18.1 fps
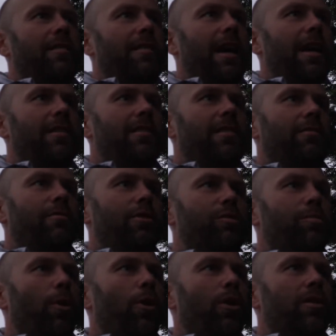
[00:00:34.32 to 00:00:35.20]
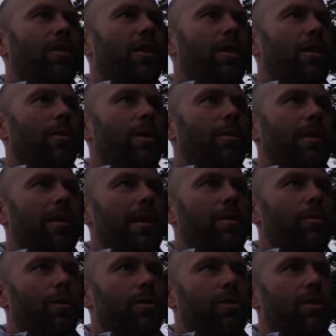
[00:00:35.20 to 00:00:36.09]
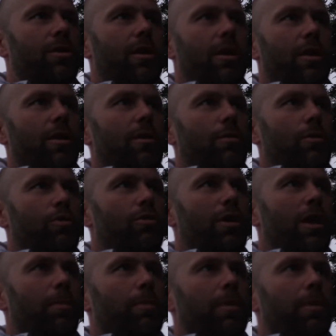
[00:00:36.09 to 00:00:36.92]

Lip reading: 10, to respond in the way we did was really